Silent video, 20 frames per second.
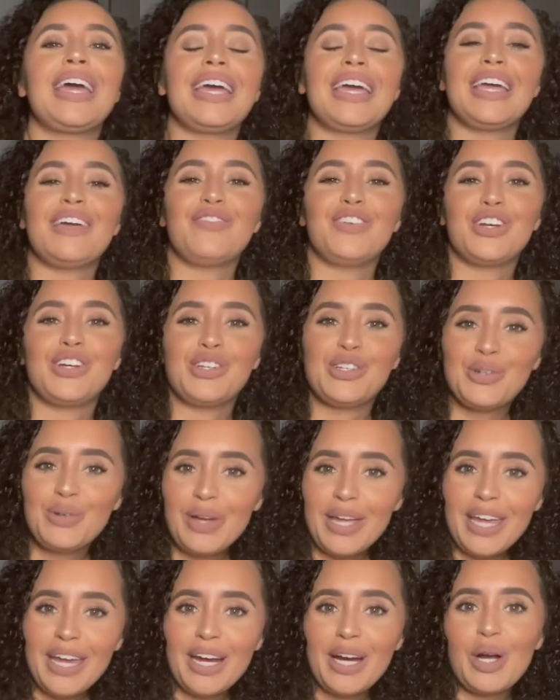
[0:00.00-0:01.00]
If you're new
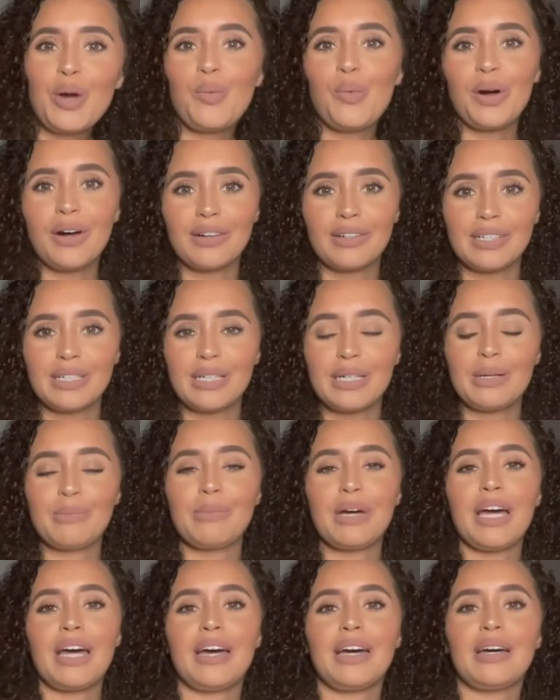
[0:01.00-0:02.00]
here, welcome.
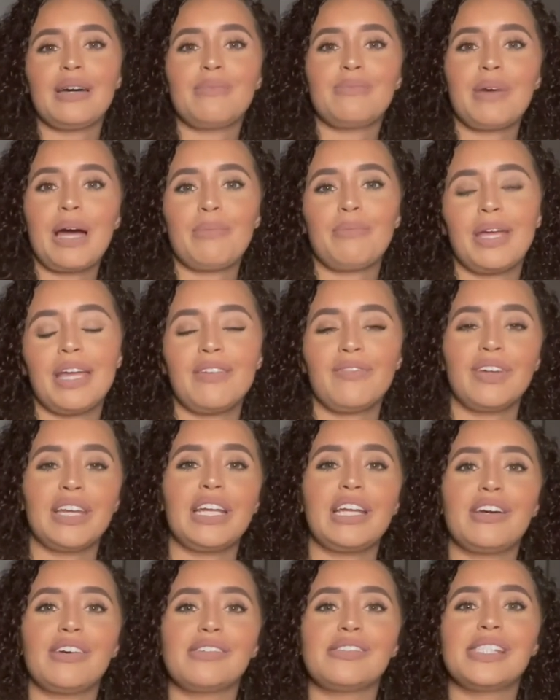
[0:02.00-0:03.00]
I make
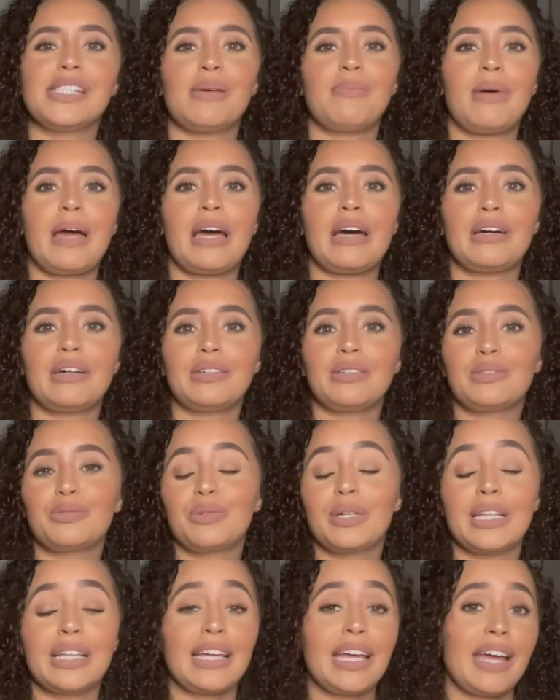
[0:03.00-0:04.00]
videos about
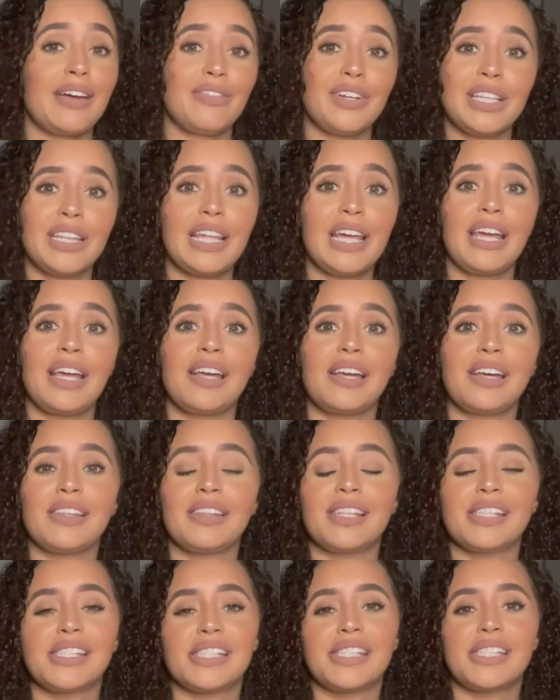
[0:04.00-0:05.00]
really everything.
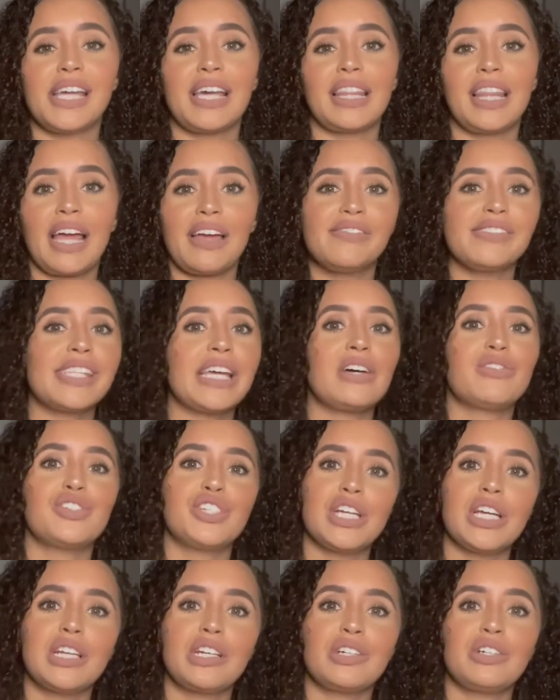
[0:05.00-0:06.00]
This is a lifestyle
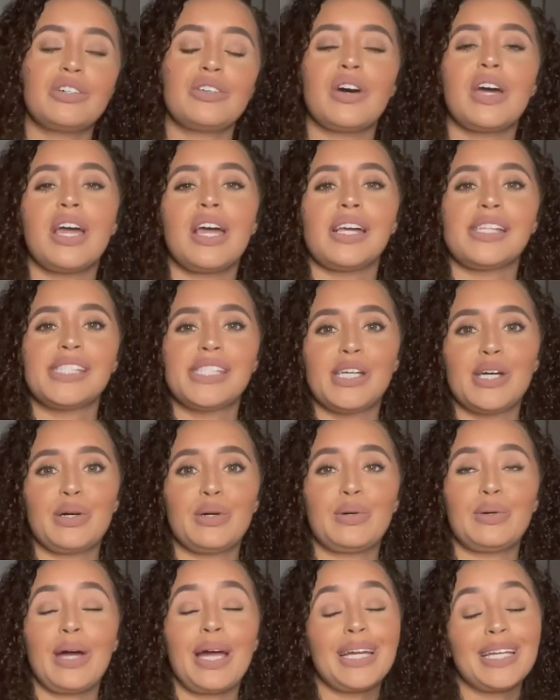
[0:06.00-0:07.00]
channel,
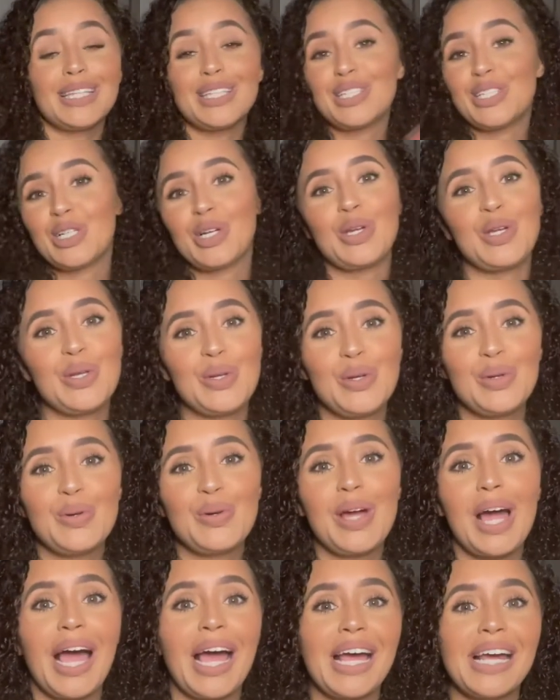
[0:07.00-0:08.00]
so I get to show you
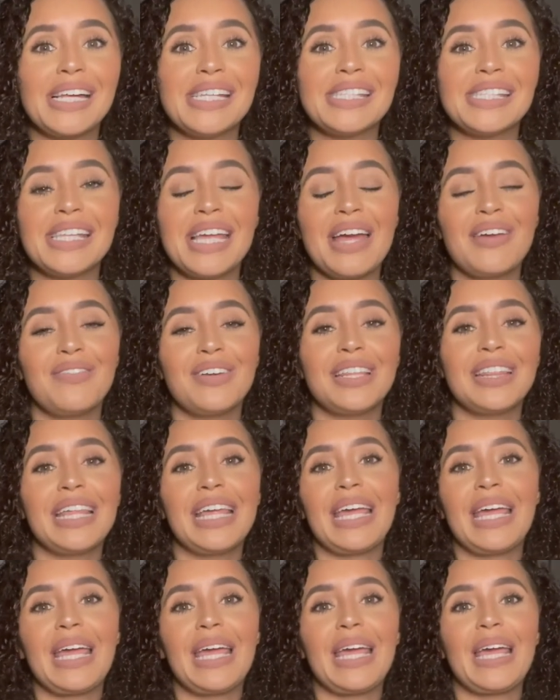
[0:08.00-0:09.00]
guys
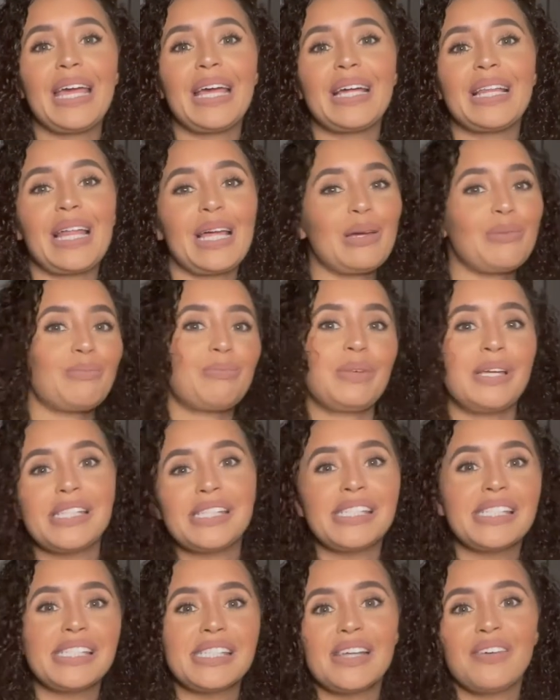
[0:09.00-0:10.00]
everything, like
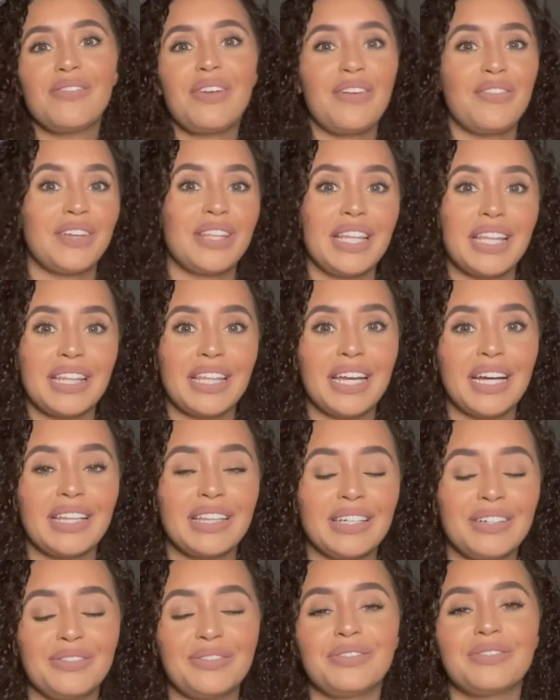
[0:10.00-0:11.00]
pieces of everything that I
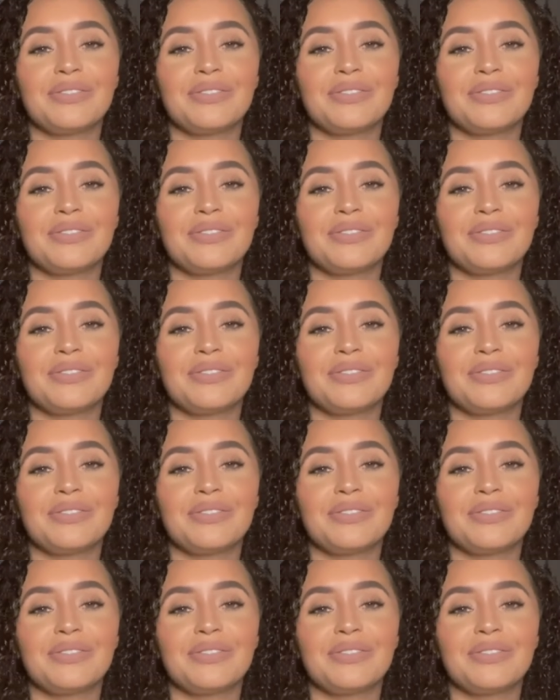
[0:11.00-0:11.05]
love.